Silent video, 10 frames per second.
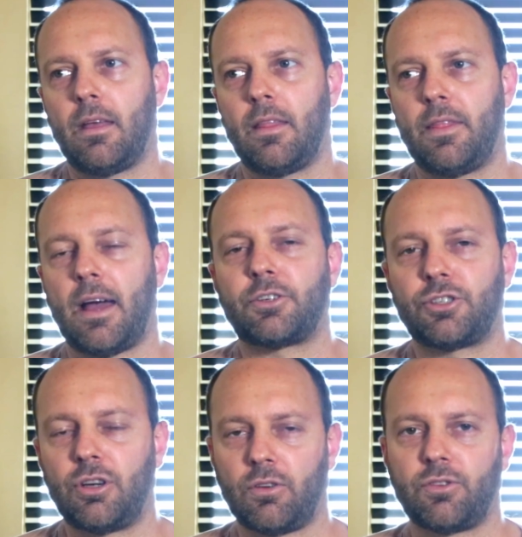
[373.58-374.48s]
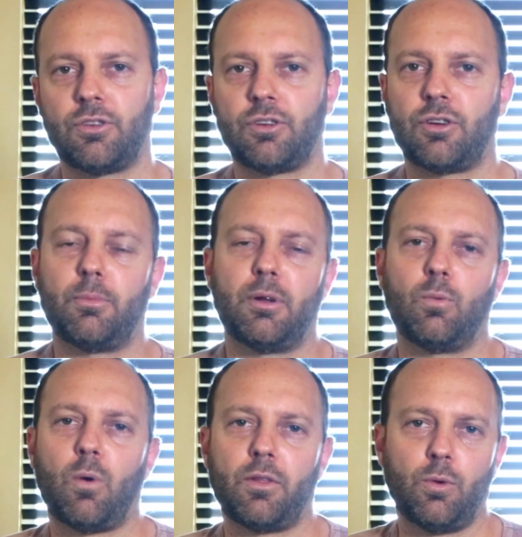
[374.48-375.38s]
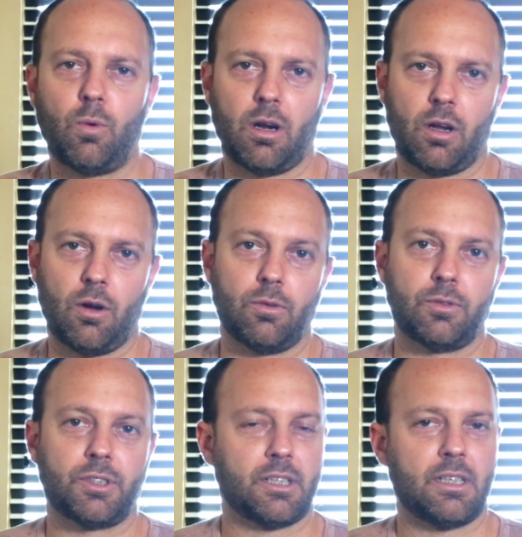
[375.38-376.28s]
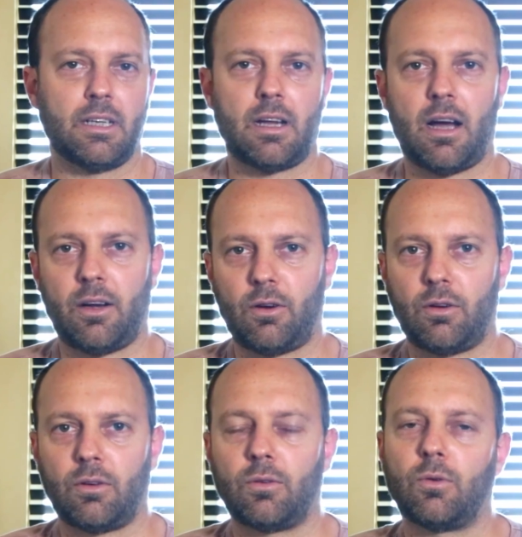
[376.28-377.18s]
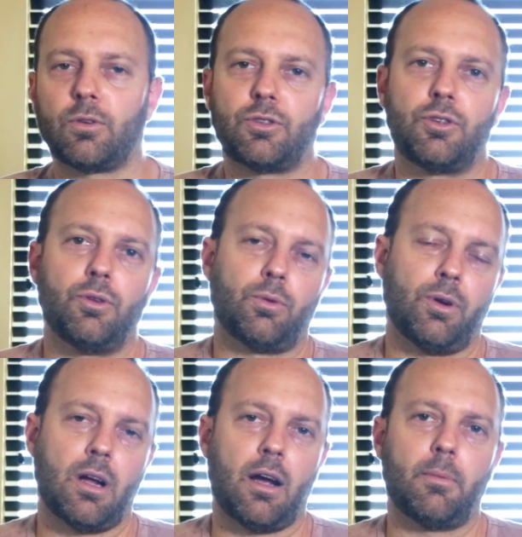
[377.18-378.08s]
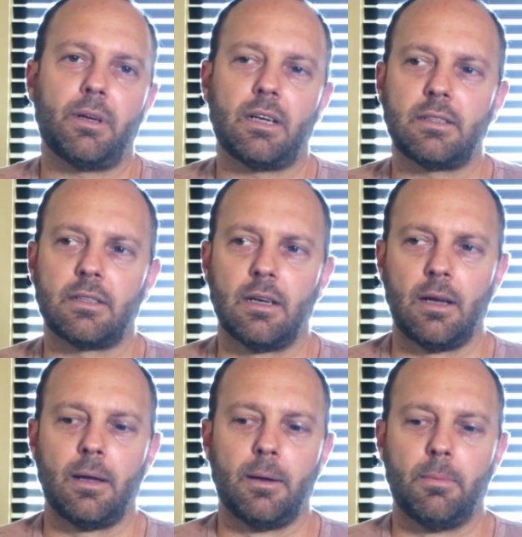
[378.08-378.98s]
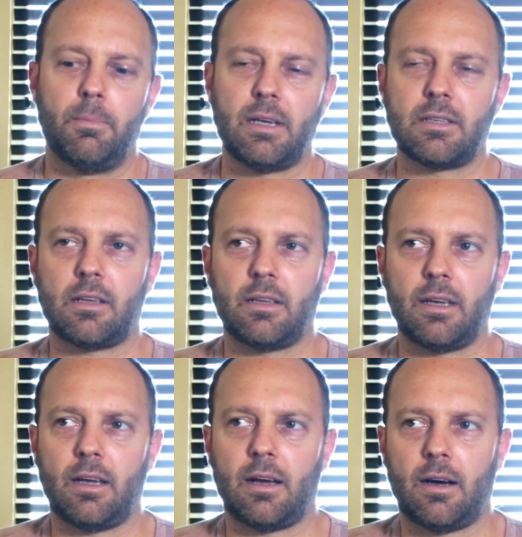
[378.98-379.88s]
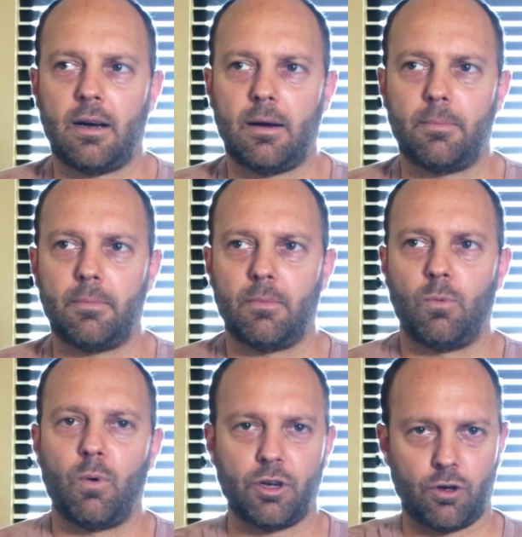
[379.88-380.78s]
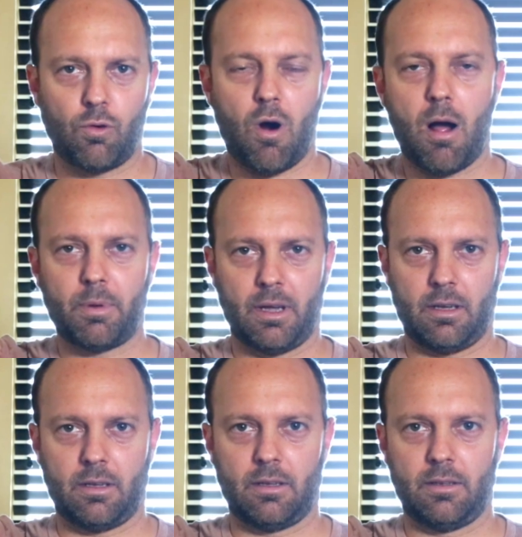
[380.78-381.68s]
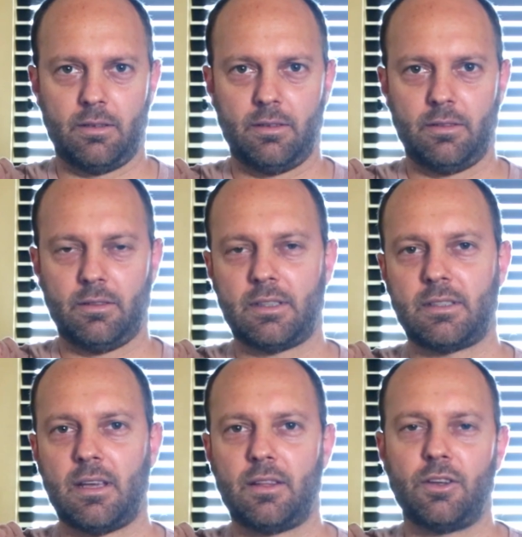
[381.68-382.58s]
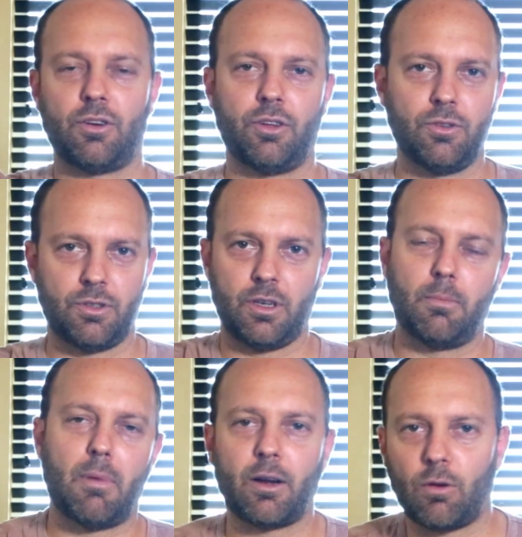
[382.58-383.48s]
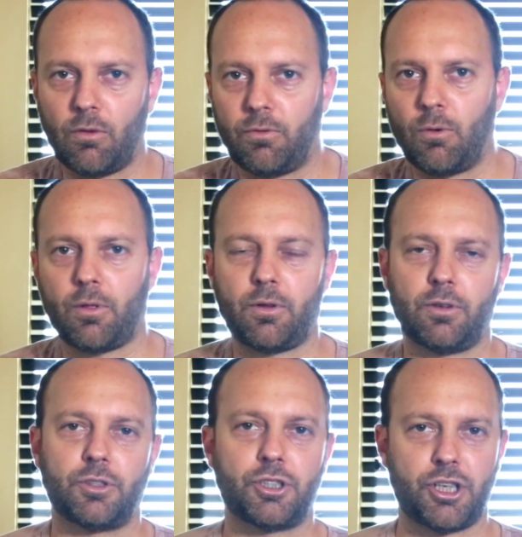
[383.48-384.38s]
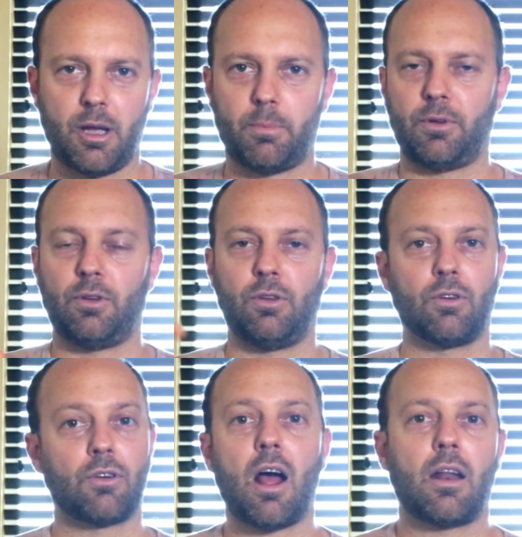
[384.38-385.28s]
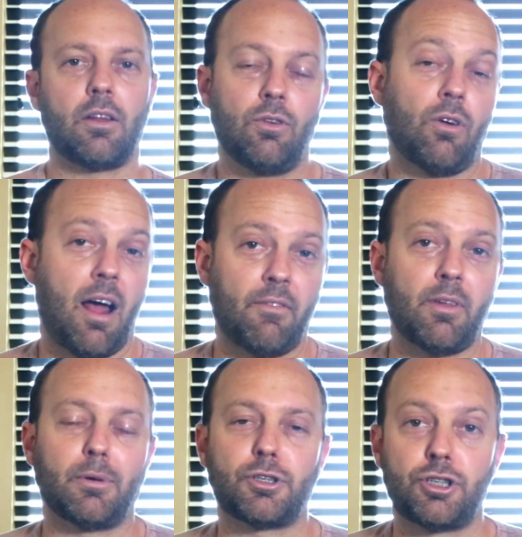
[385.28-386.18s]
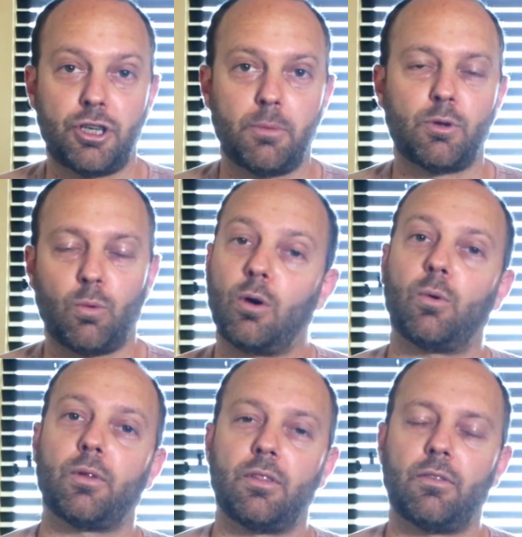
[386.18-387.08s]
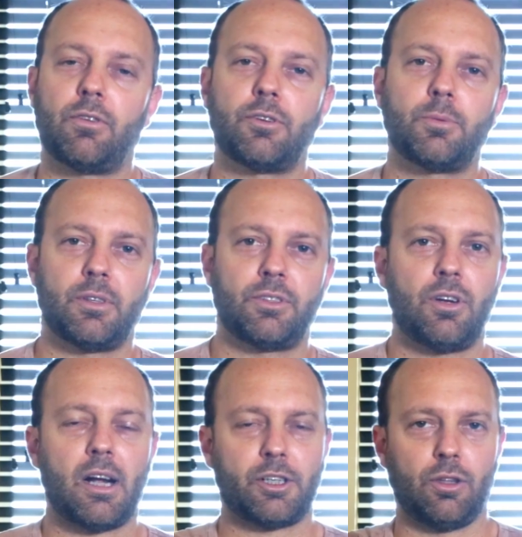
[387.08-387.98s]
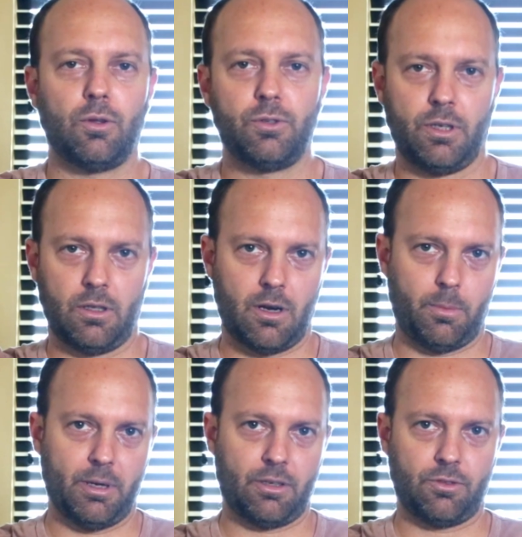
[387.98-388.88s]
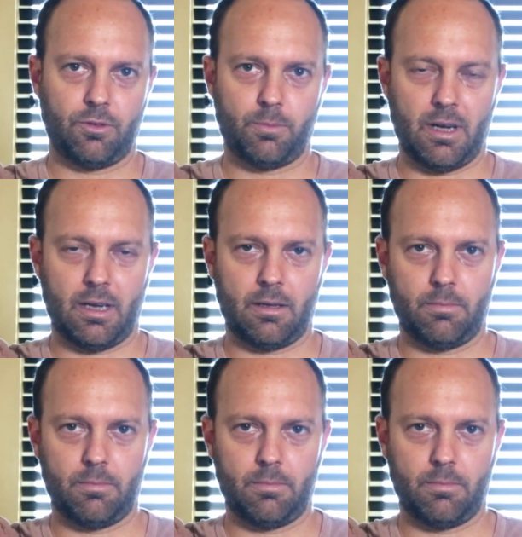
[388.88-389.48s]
That should also determine whether you want to go 16:9 or 239, because basically when you're cropping, let's say that you're using a micro 4/3 chip, you don't have that much chip to work with in the first place, so you're actually losing a lot of pixels by